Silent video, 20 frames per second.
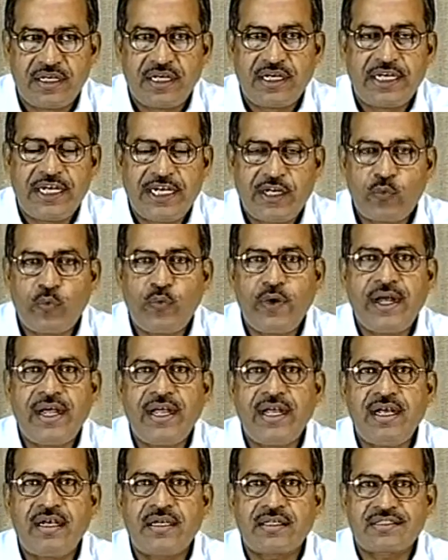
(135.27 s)
required
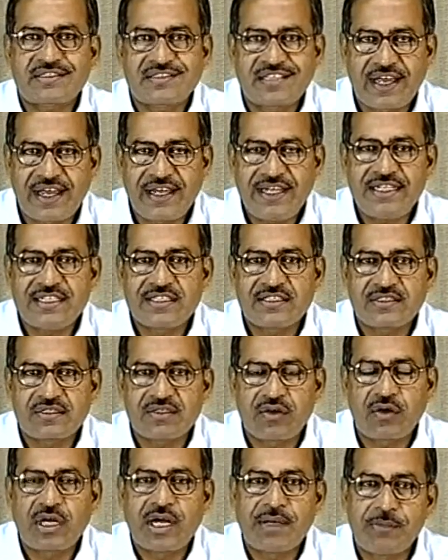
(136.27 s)
size
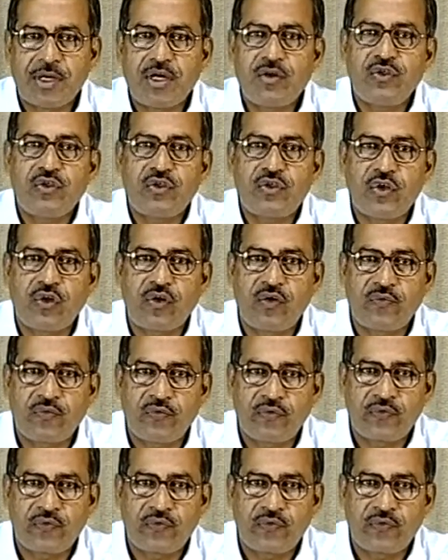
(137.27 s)
or amount of